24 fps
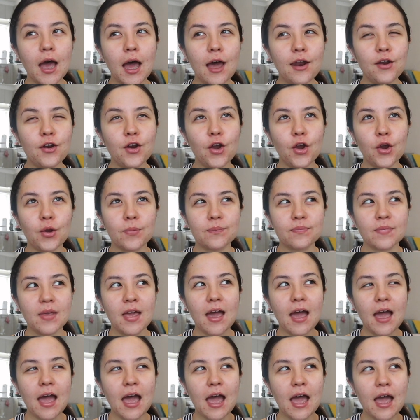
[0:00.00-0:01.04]
I don't know,
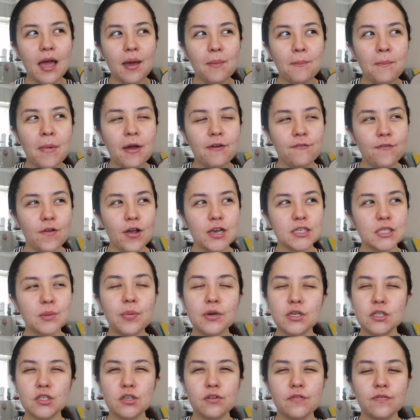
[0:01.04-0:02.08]
my first
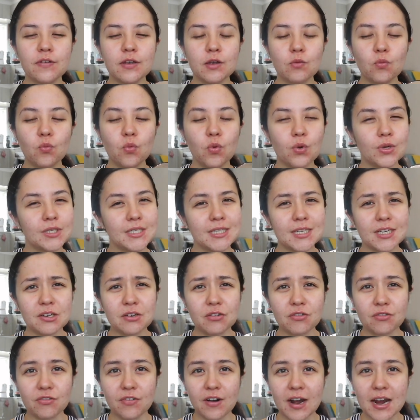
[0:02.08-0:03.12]
impression of it wasn't
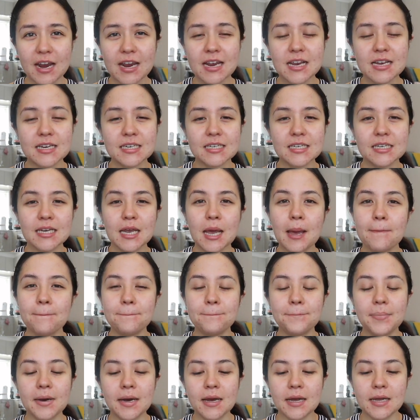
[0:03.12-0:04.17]
great,
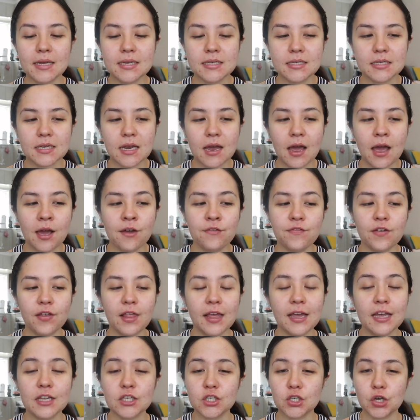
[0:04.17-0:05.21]
but I feel
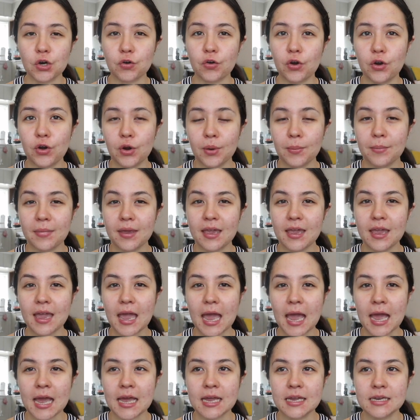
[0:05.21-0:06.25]
like it's grown on
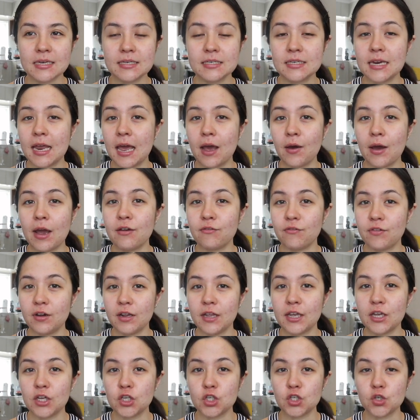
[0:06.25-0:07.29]
me and now I
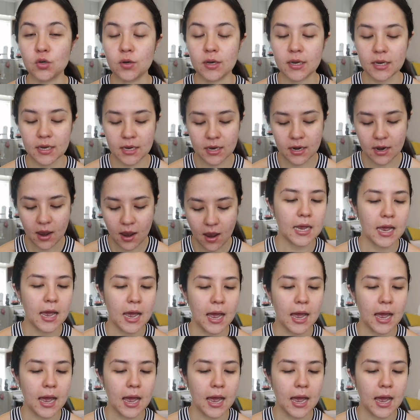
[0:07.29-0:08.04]
really enjoy it.